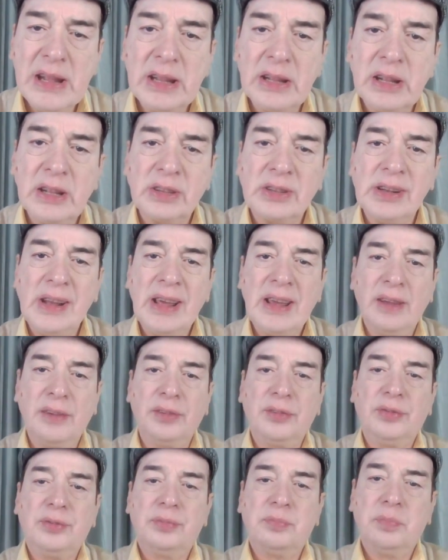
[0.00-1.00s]
in his
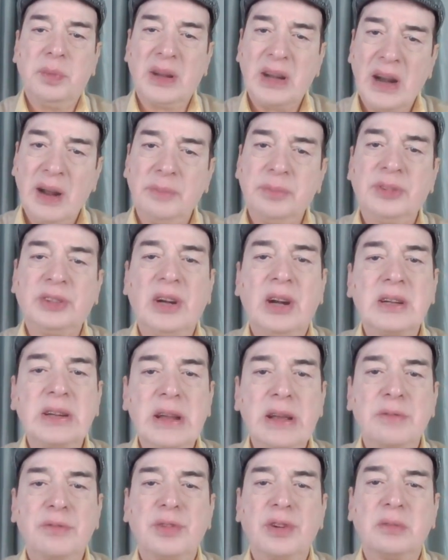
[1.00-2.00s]
life, perhaps
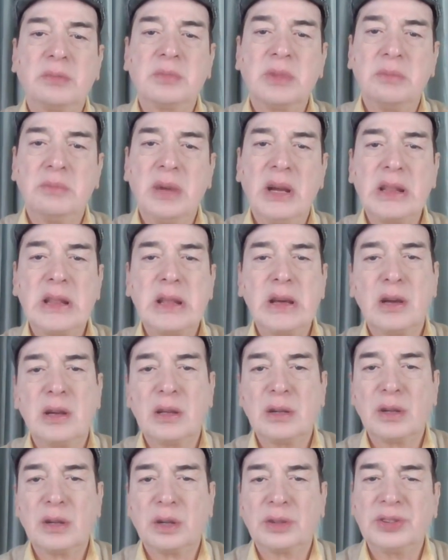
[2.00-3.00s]
starting from the
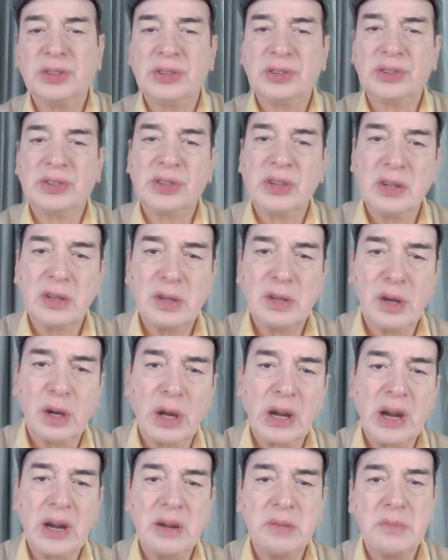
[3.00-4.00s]
mother or sister or
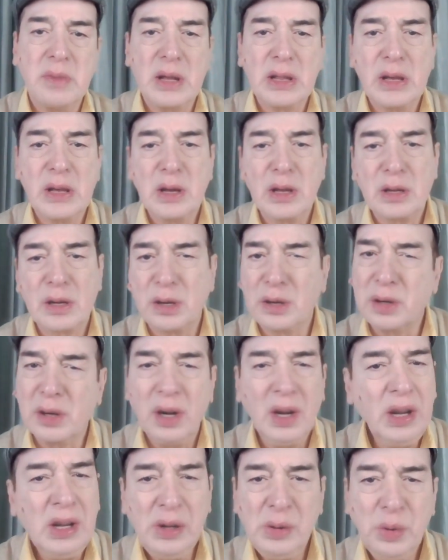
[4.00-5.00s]
grandmother or
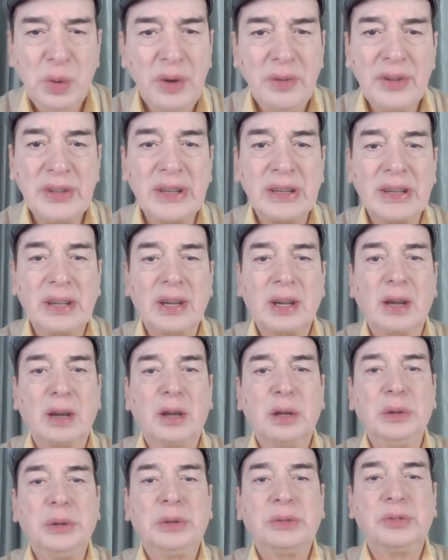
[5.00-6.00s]
whoever
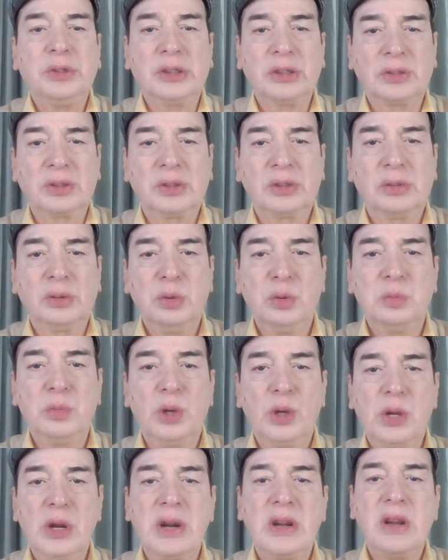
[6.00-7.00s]
it was who
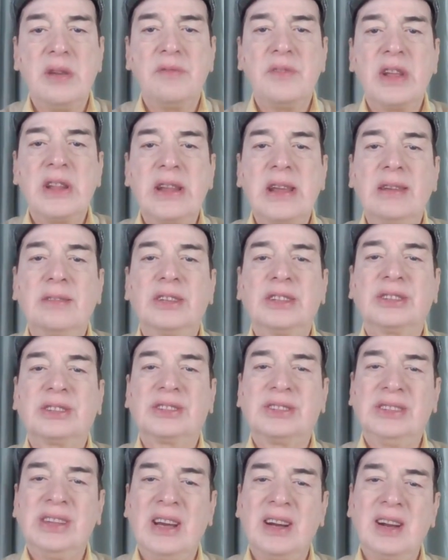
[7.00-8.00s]
molded him when he
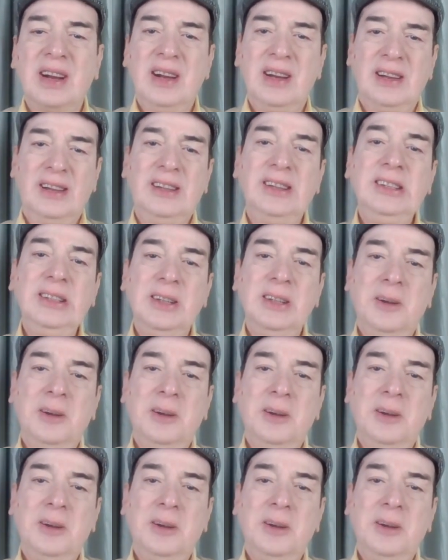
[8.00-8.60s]
was younger,